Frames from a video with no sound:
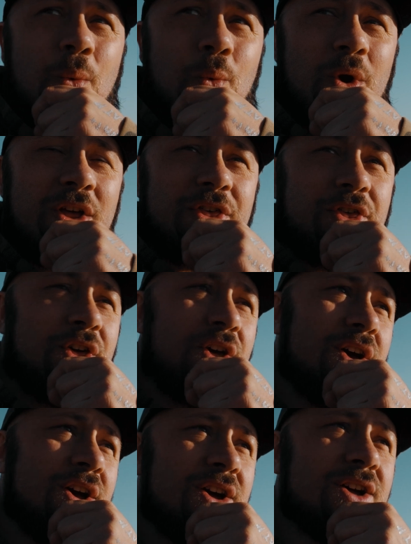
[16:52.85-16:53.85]
with
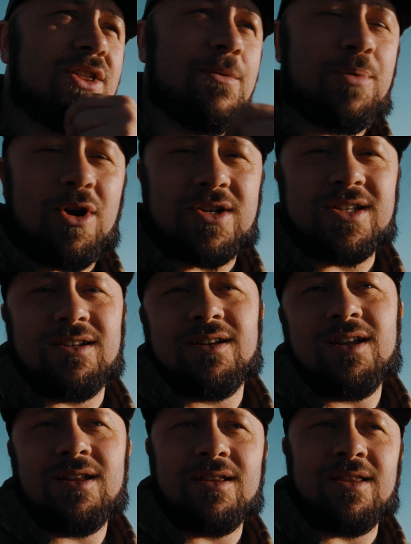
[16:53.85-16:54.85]
the person
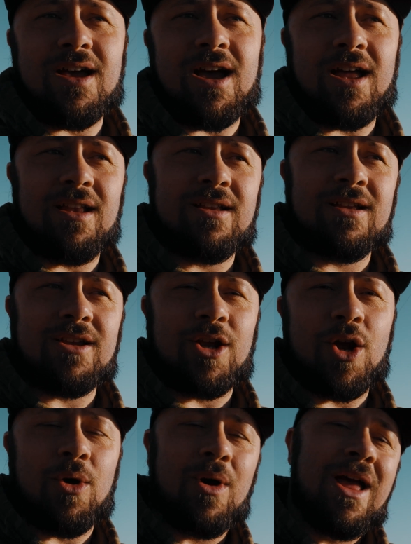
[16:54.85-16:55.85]
that, you
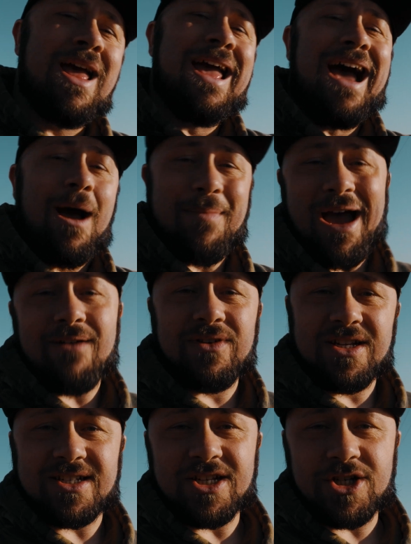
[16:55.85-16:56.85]
know, I'm having
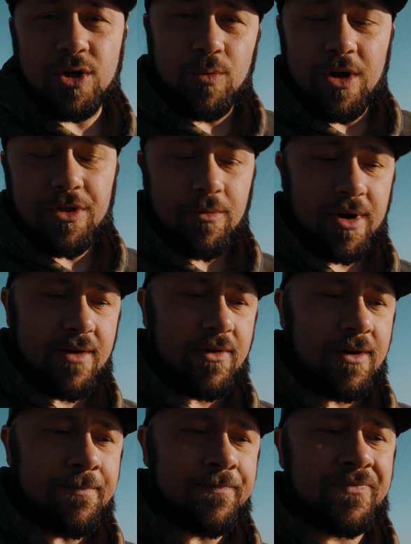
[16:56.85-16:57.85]
this issue with or
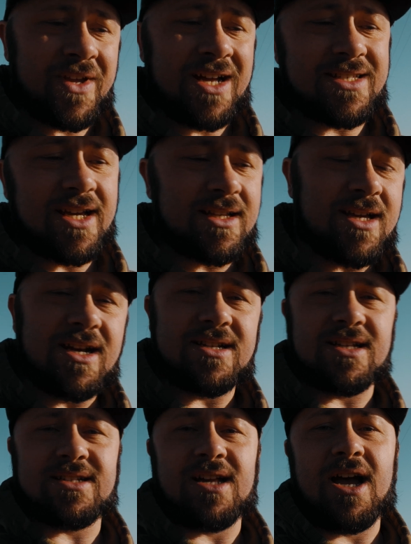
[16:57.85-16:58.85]
whatever, I take that as
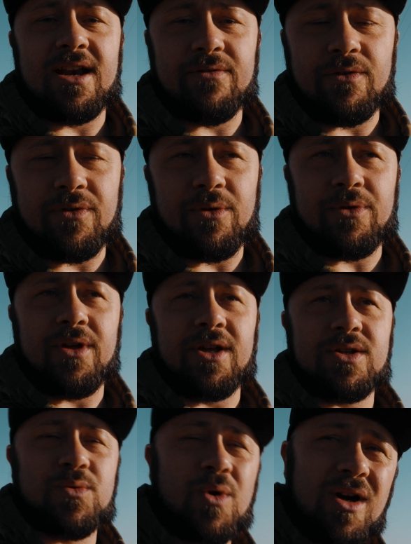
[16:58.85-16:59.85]
a sign of a few
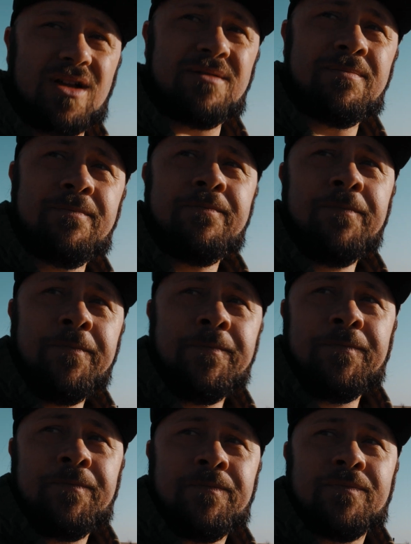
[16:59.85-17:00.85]
things. One,
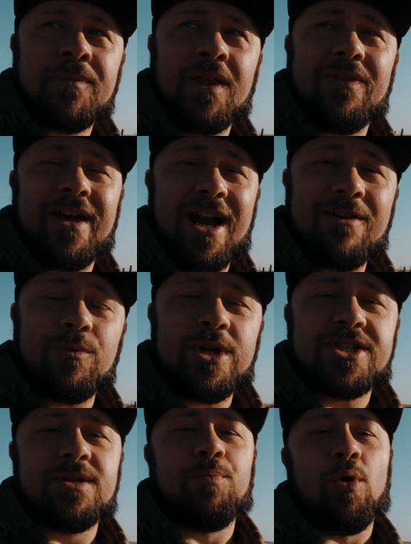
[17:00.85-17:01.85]
that I've
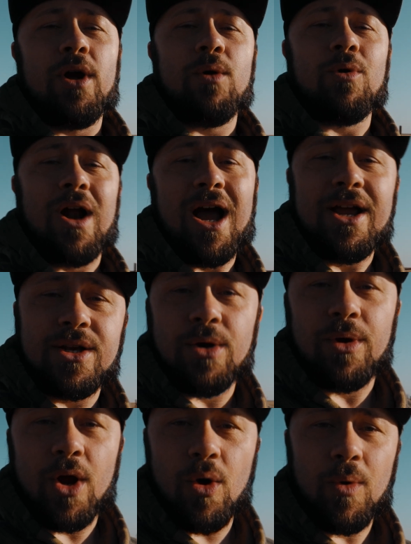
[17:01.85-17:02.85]
reached a point where I
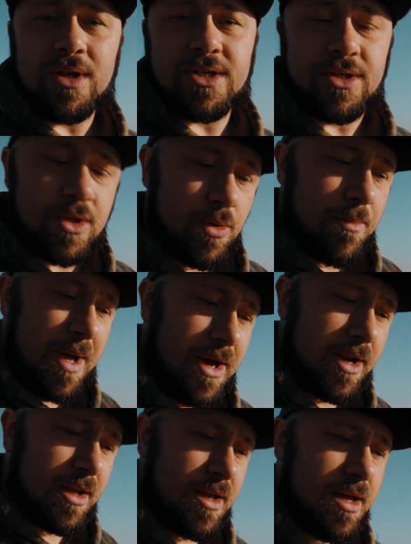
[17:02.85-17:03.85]
don't know what to do
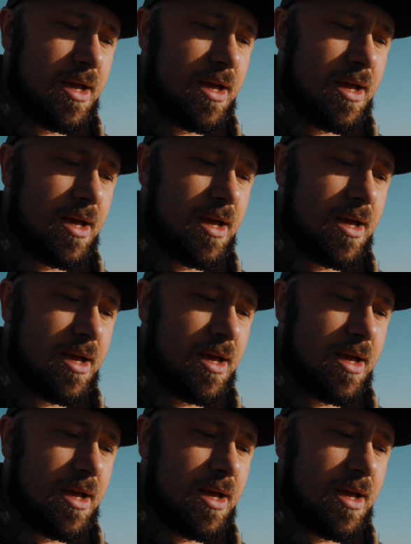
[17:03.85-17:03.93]
about it,